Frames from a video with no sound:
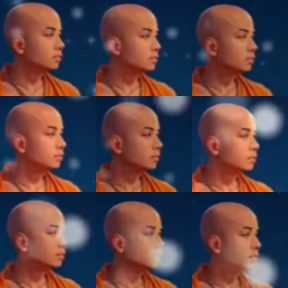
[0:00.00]

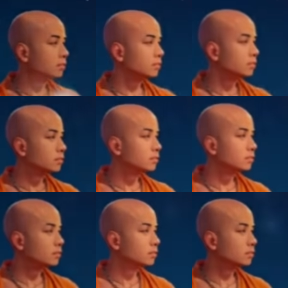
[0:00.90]

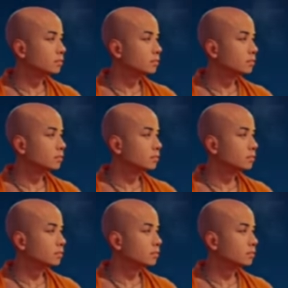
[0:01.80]
No one is speaking in this clip.